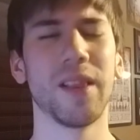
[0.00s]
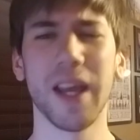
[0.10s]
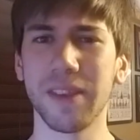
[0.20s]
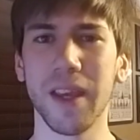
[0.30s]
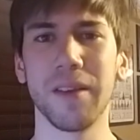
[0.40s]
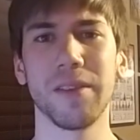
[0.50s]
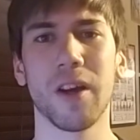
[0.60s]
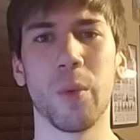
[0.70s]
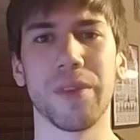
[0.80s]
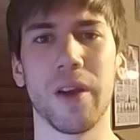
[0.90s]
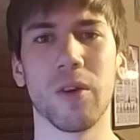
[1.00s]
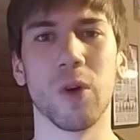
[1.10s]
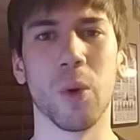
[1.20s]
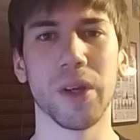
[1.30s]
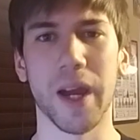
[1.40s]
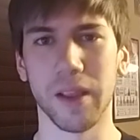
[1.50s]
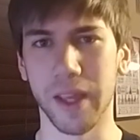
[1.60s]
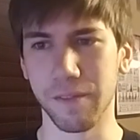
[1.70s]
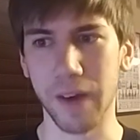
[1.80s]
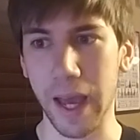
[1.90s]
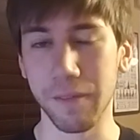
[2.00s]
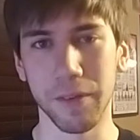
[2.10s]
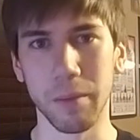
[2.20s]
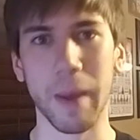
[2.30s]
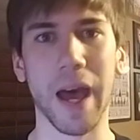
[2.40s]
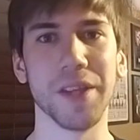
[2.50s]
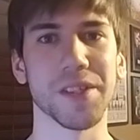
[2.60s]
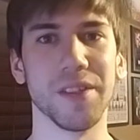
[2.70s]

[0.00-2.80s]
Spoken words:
Liked the ending, though, with Erick Rowan kind of, like, vying for the mask,